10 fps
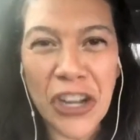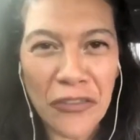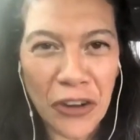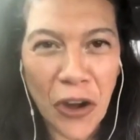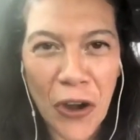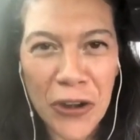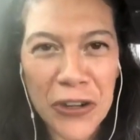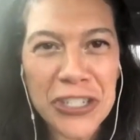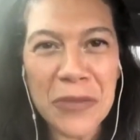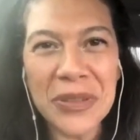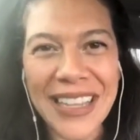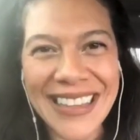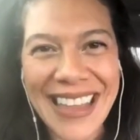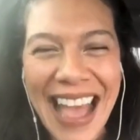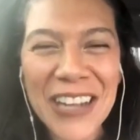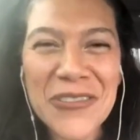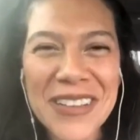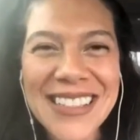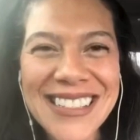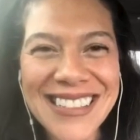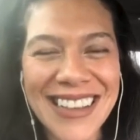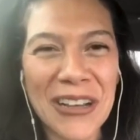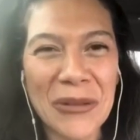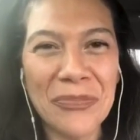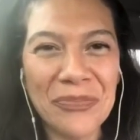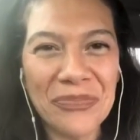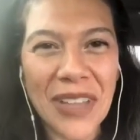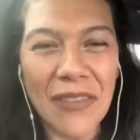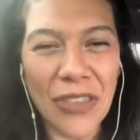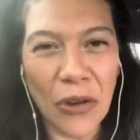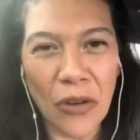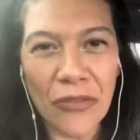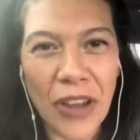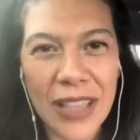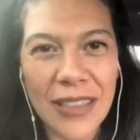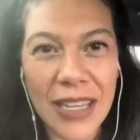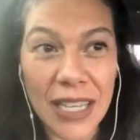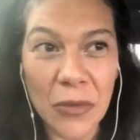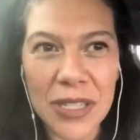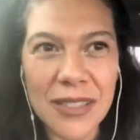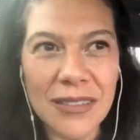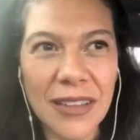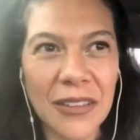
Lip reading: With Jennifer Gardner, she played the actress of the girlfriend that he was,